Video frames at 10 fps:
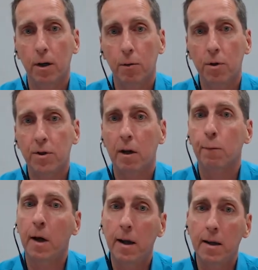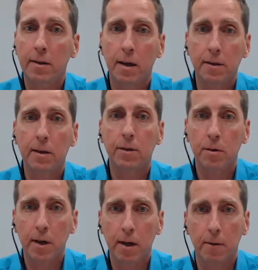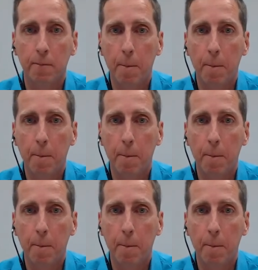which are valid until today.